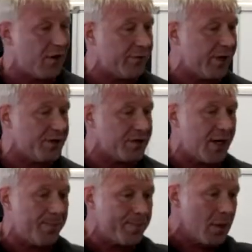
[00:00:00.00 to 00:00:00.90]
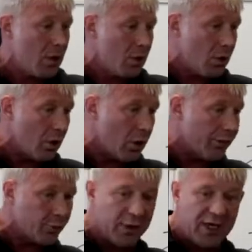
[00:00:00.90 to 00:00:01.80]
off last time on
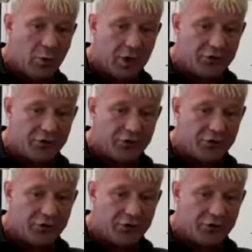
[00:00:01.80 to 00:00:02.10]
3, 1,